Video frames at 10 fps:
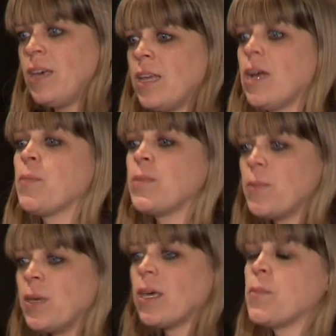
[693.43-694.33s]
and help
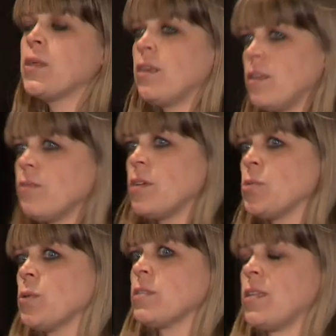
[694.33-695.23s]
them become the
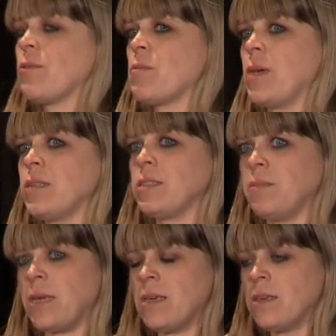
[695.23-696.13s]
individuals they were meant to
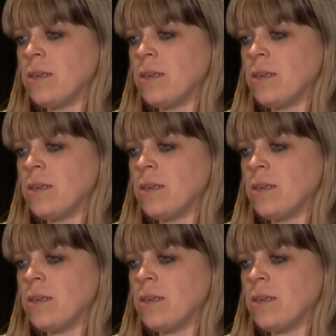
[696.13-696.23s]
be.